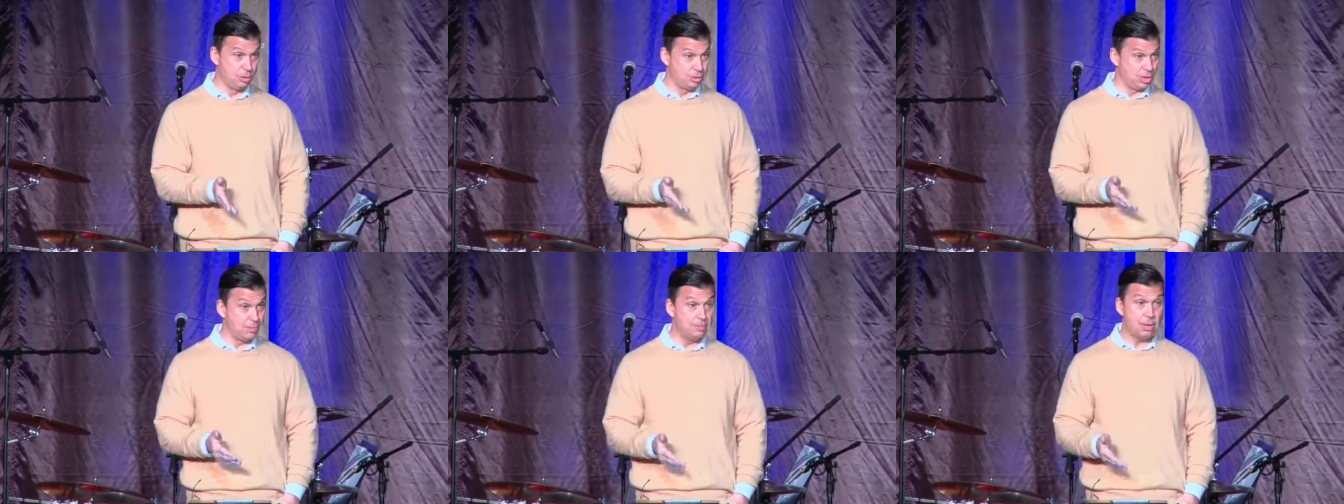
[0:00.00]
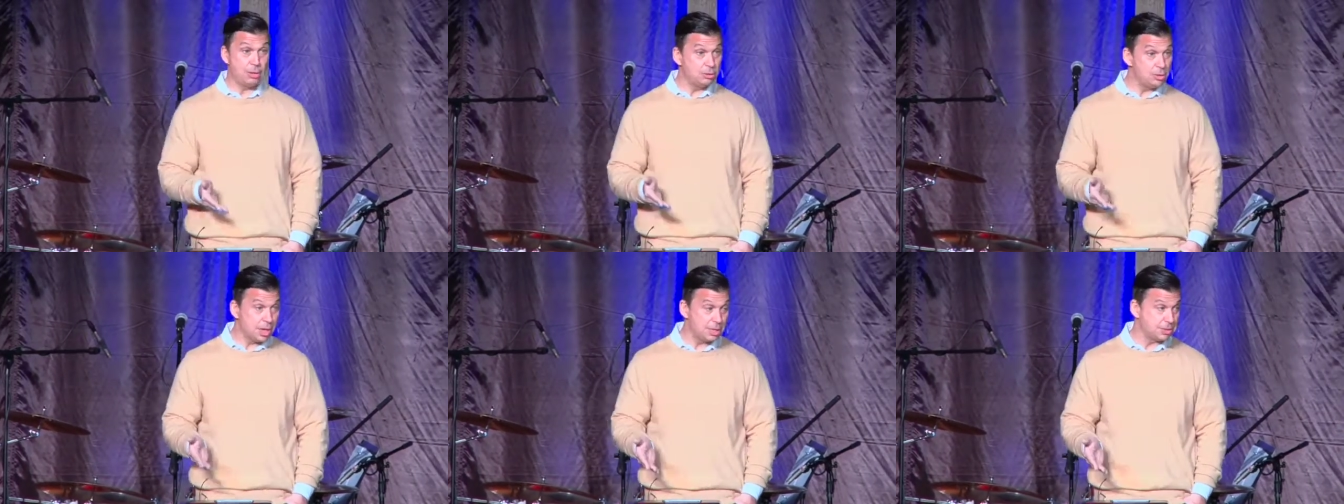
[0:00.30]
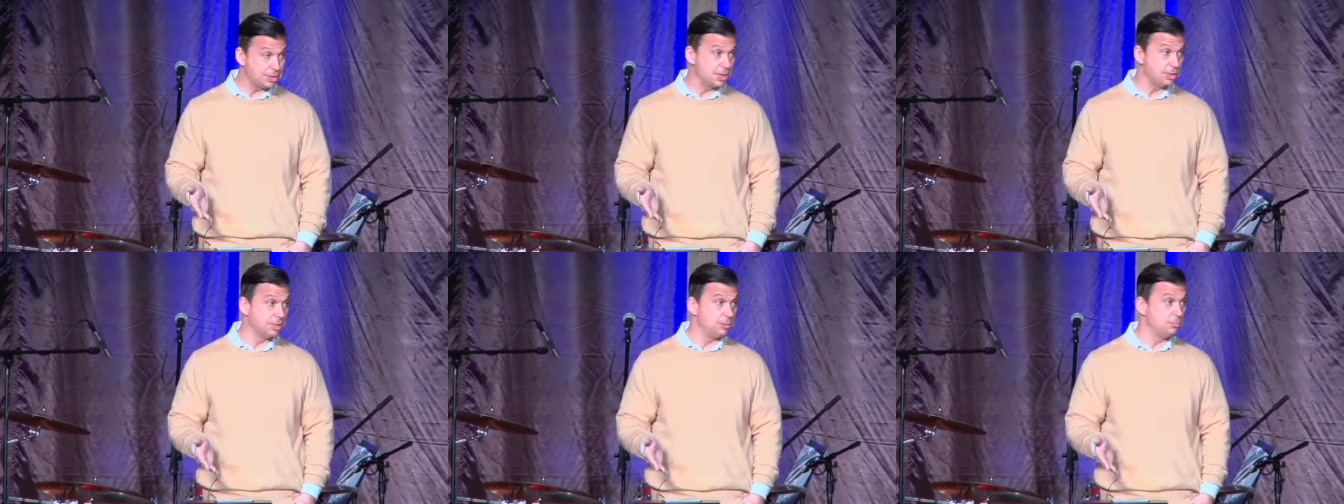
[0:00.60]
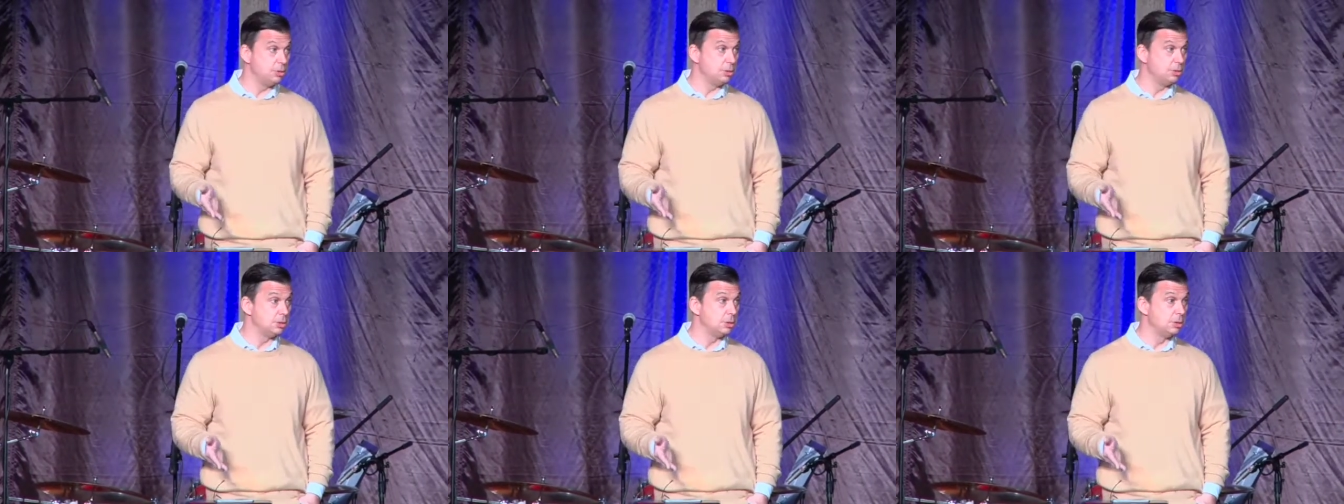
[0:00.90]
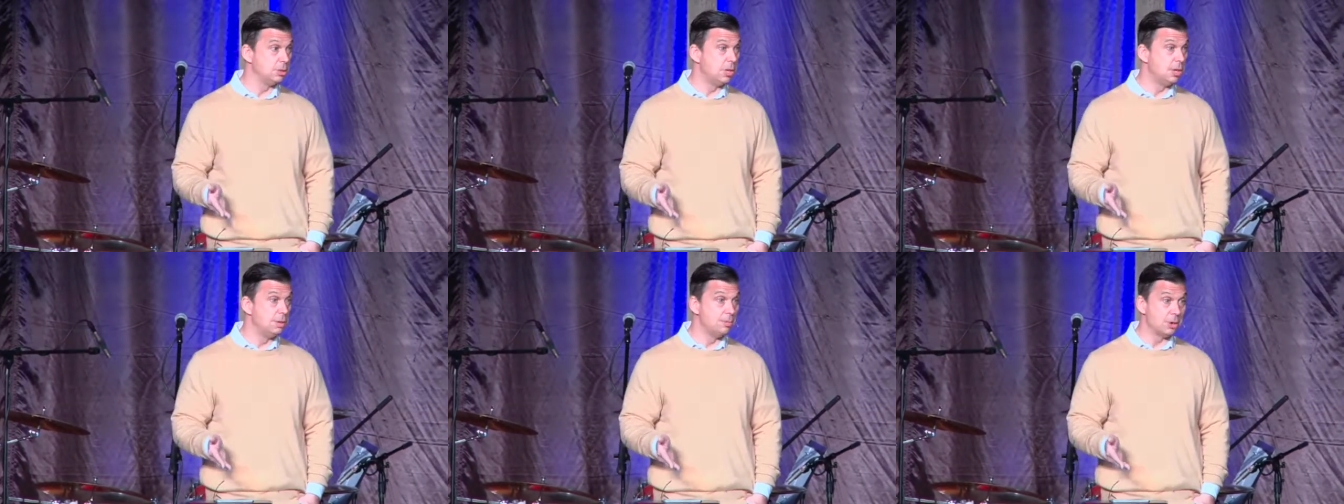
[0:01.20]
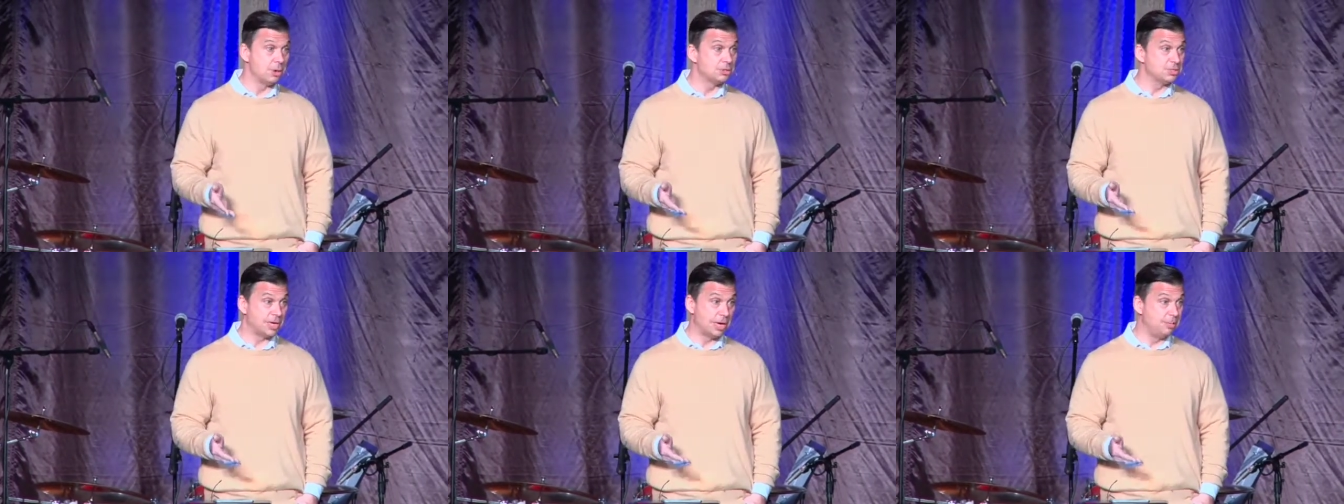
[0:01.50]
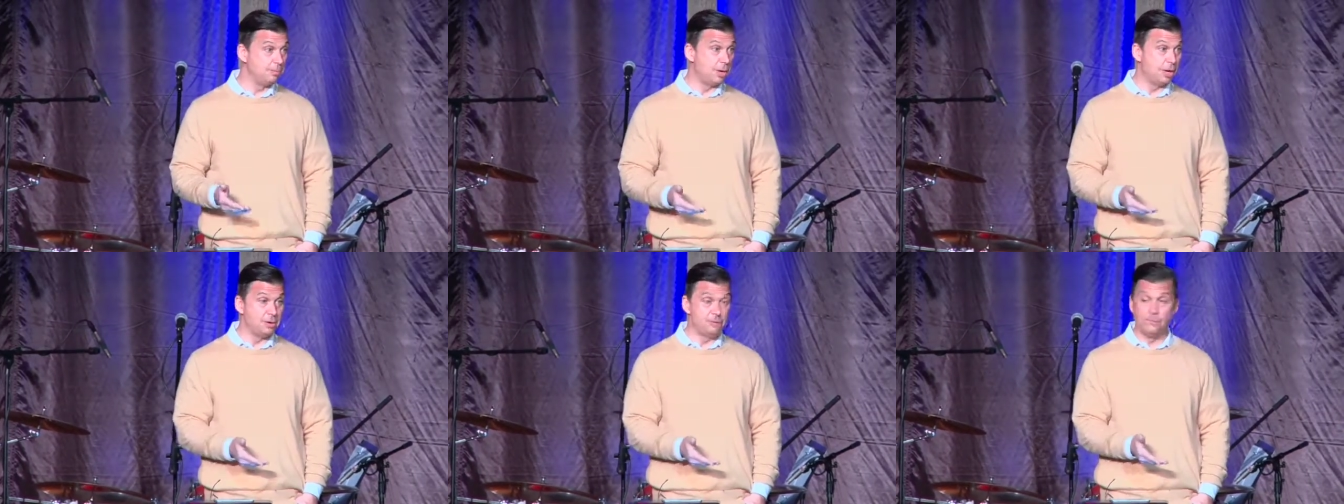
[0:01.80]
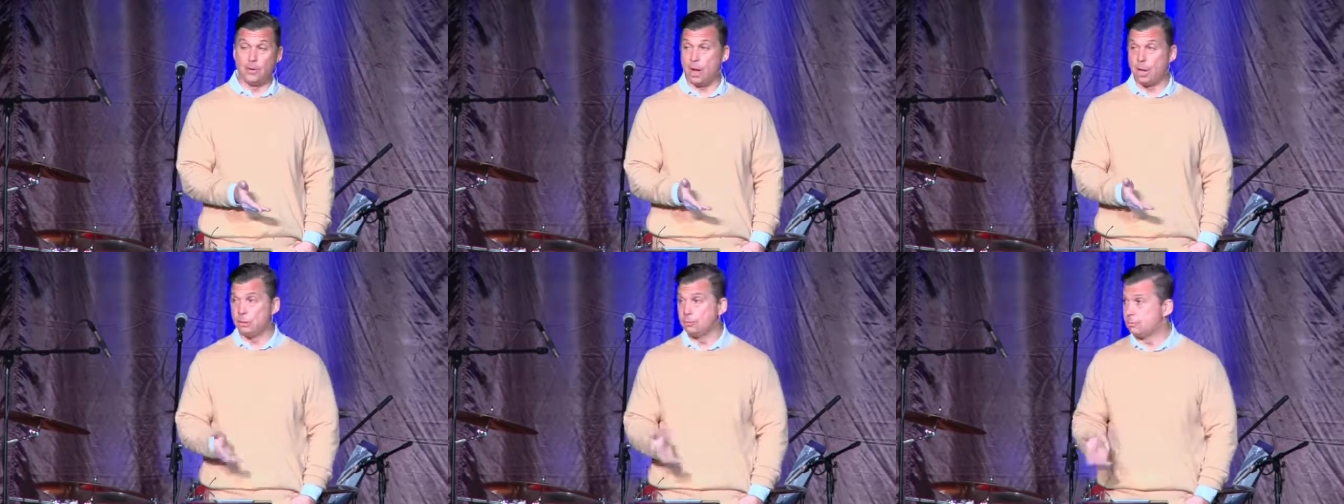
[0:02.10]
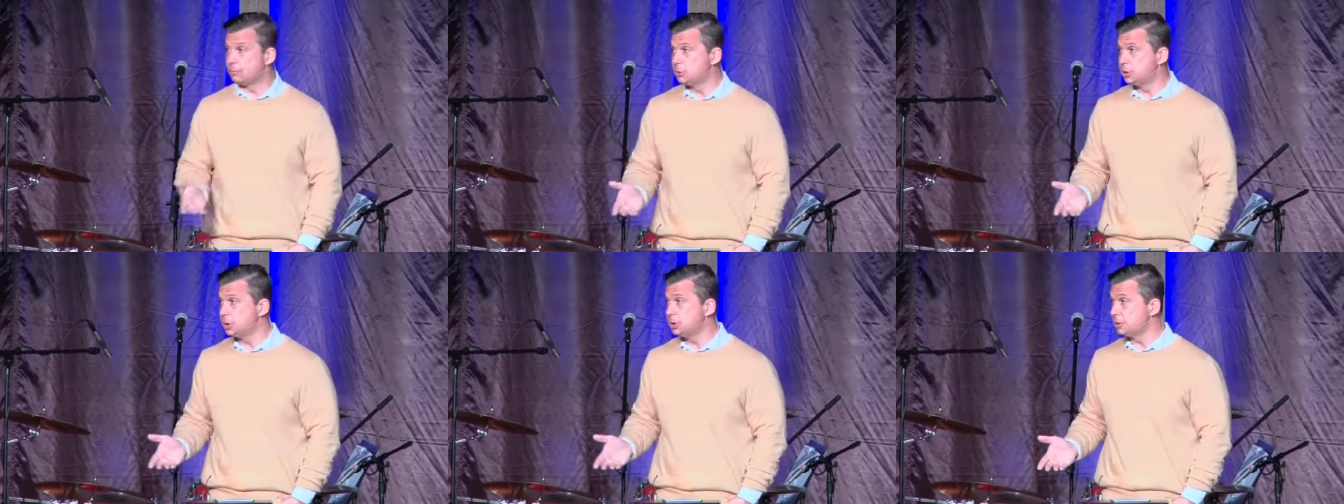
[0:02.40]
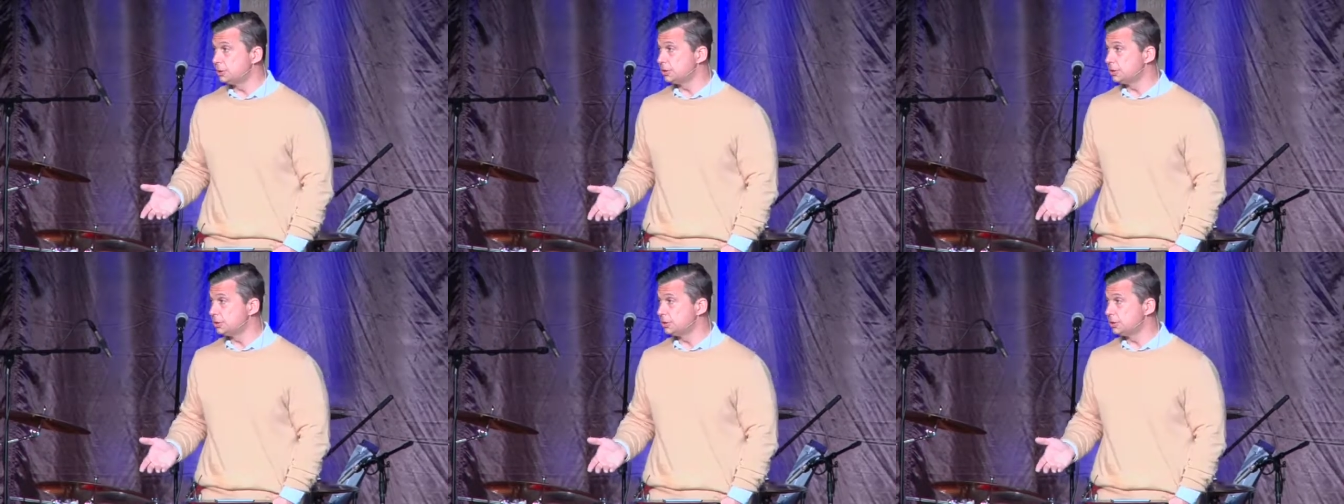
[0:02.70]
I better not take communion because I'm not a follower of Jesus.